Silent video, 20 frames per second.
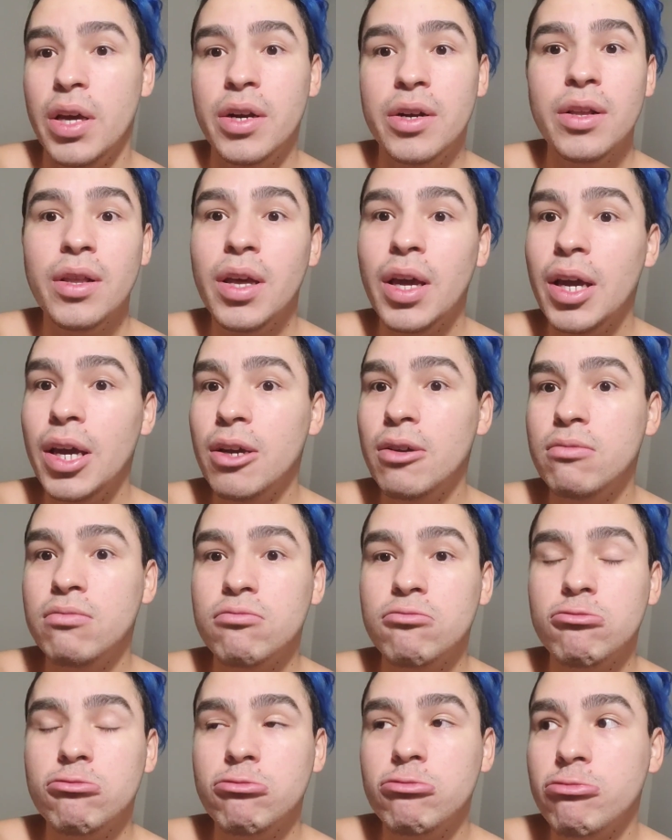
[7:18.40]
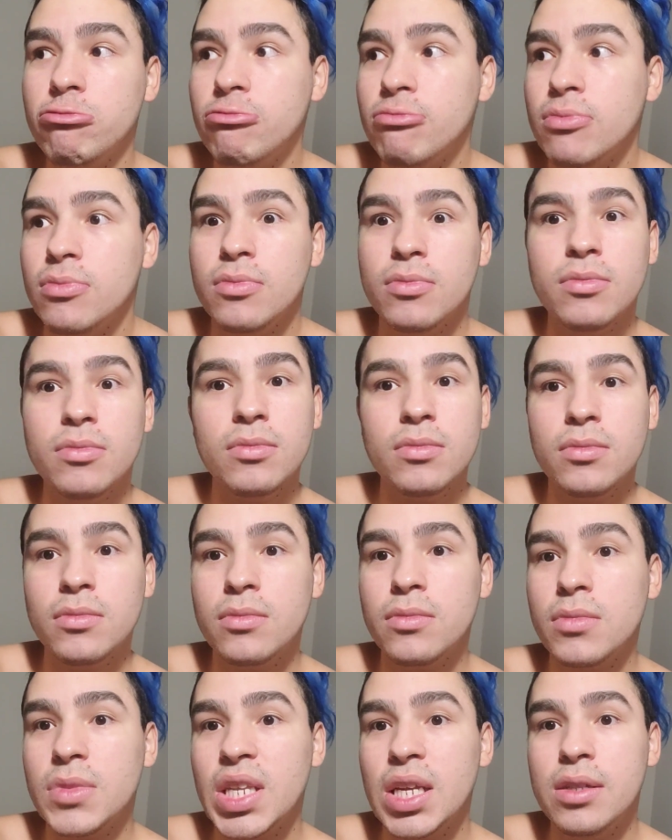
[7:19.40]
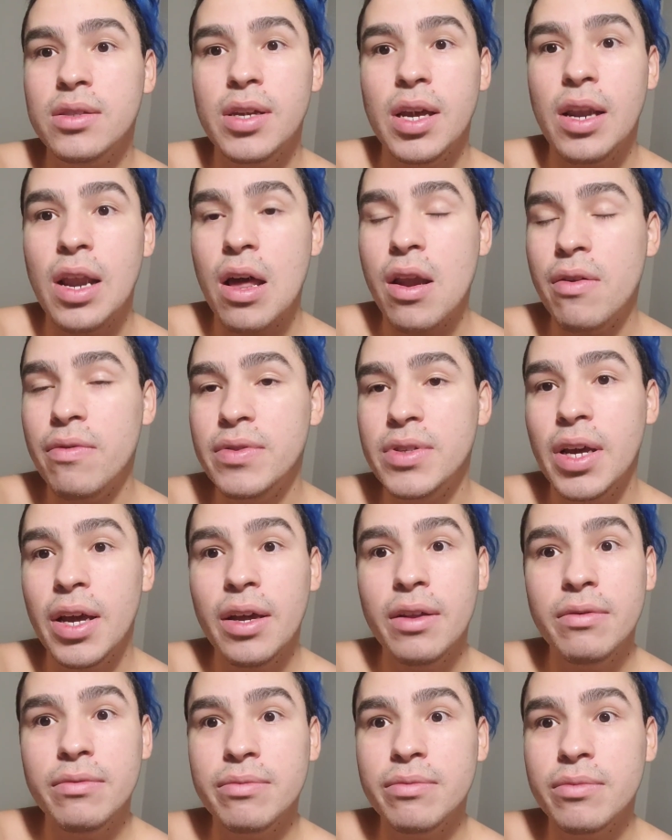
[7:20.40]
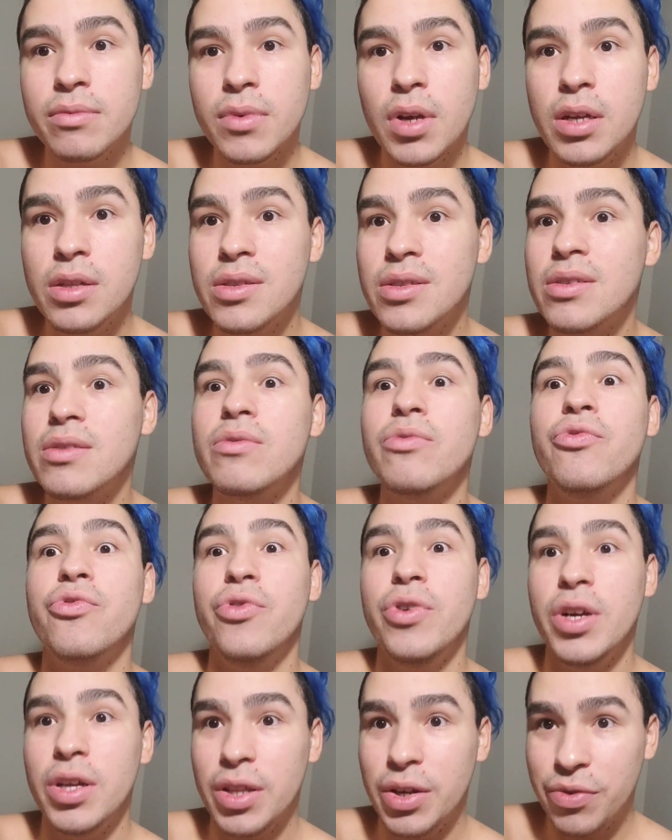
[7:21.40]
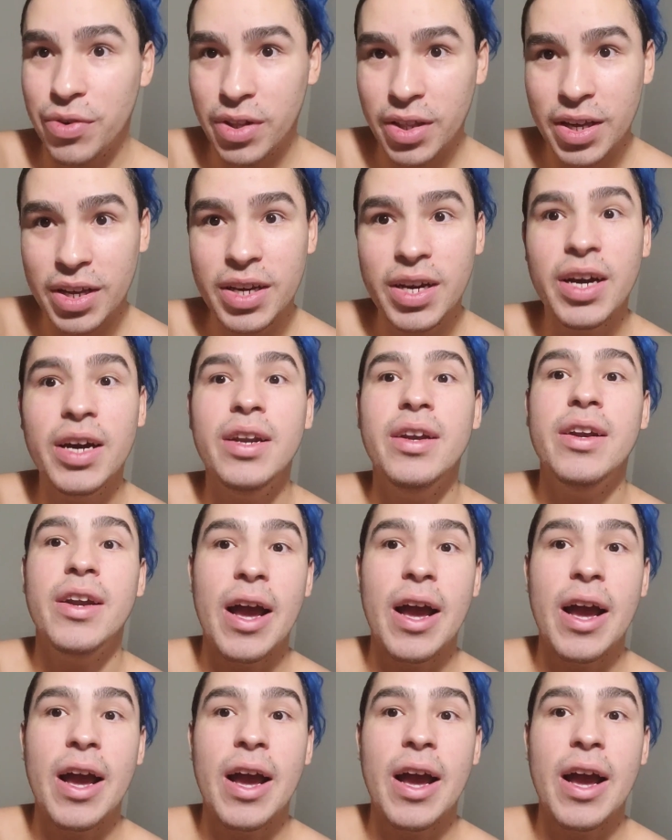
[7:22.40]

Literally 10 out of 10. It's really, really good.